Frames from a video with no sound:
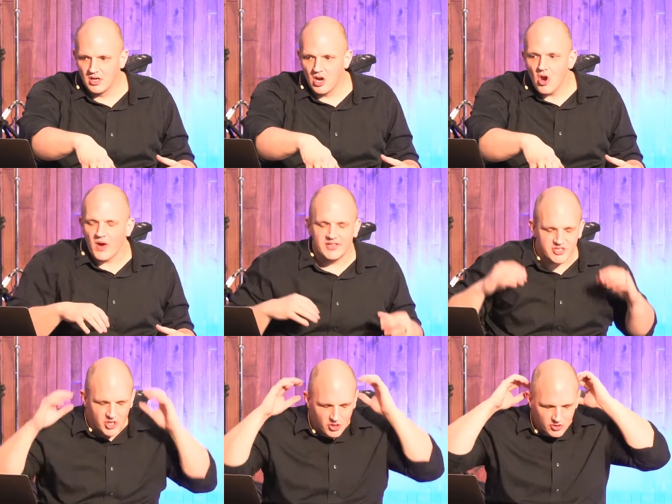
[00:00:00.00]
Right,
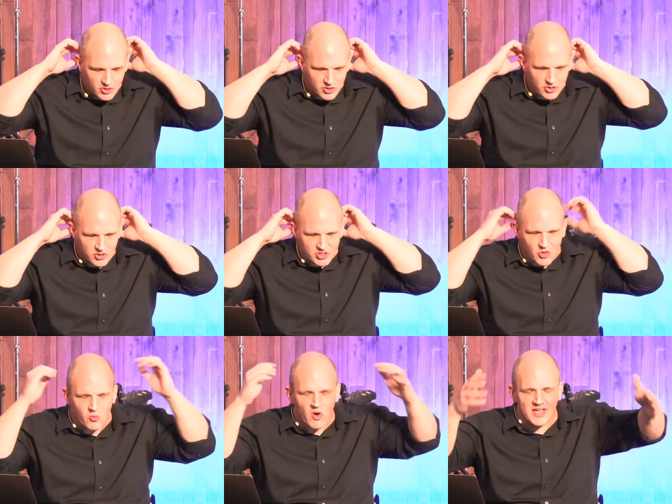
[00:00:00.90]
so
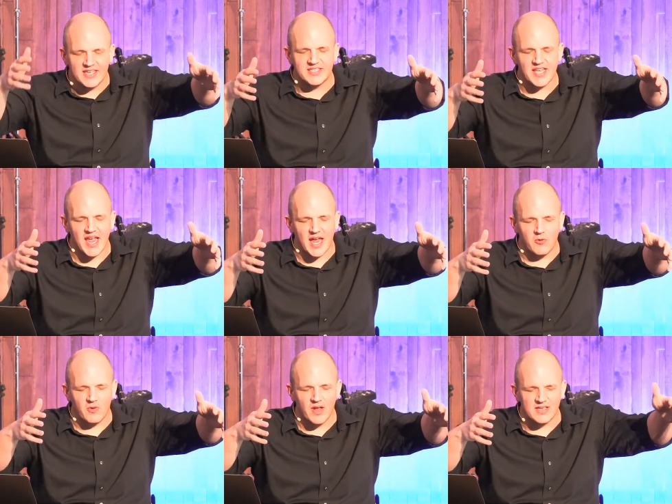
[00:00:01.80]
what he's saying
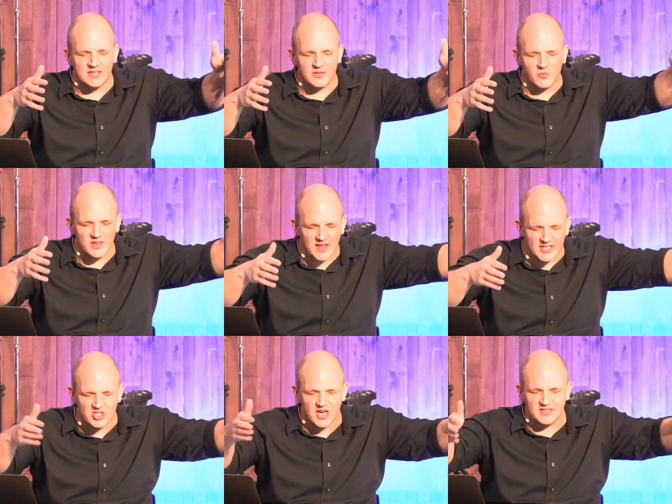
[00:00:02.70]
is when the light
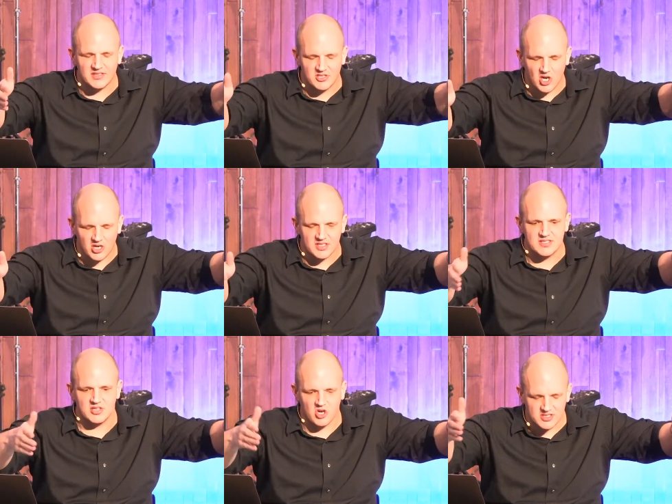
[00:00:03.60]
shines in the darkness and the
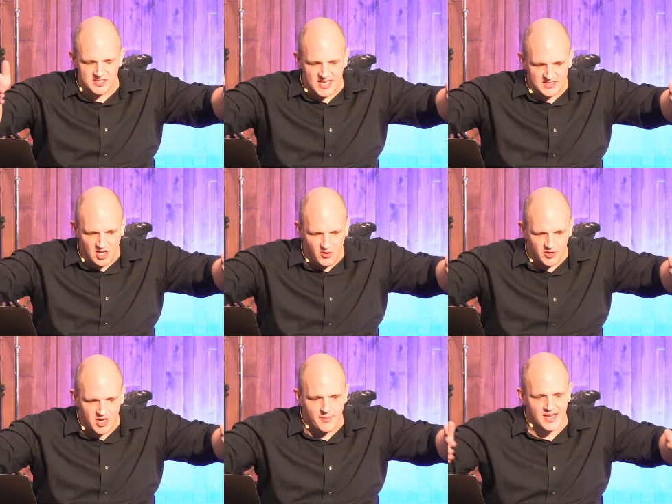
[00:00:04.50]
darkness has not
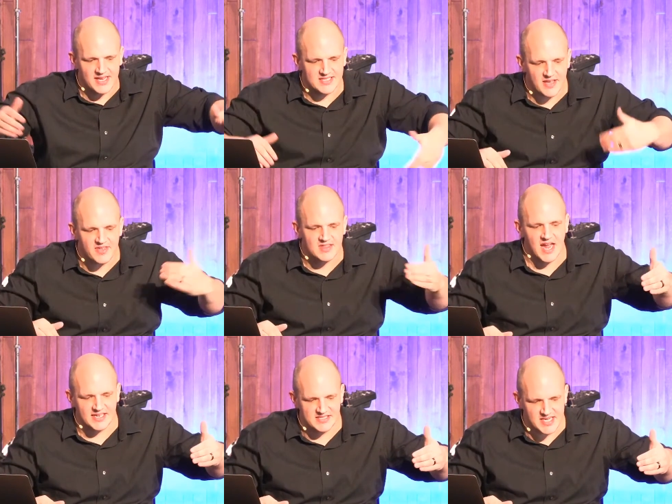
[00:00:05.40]
overcome it, he's giving the
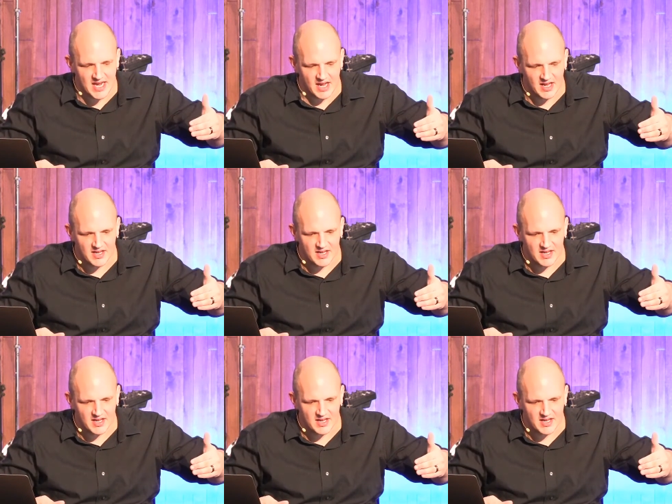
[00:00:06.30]
idea